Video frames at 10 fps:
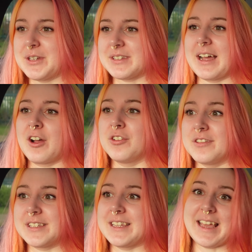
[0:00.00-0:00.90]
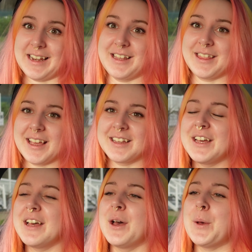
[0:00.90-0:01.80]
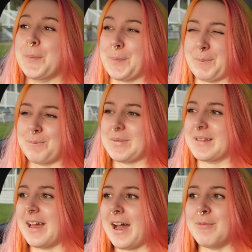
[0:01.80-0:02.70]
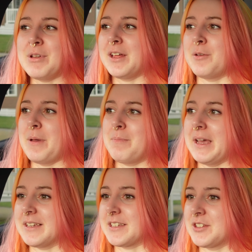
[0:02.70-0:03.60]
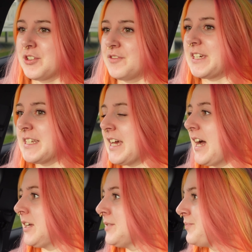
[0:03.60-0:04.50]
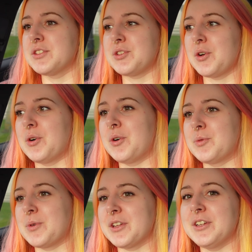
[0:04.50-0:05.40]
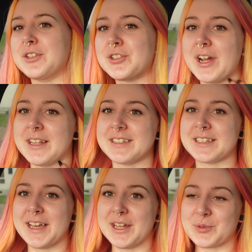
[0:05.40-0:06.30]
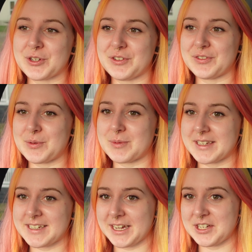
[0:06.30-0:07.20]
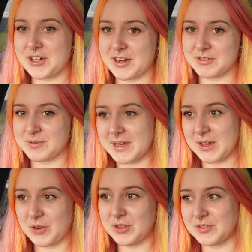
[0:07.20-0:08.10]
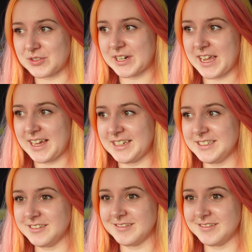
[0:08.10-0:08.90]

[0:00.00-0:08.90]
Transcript: because I couldn't see anything. I'm a little bit pissed, I don't know if you can tell. So we're gonna try this again. We're gonna film the entire drive with me all over again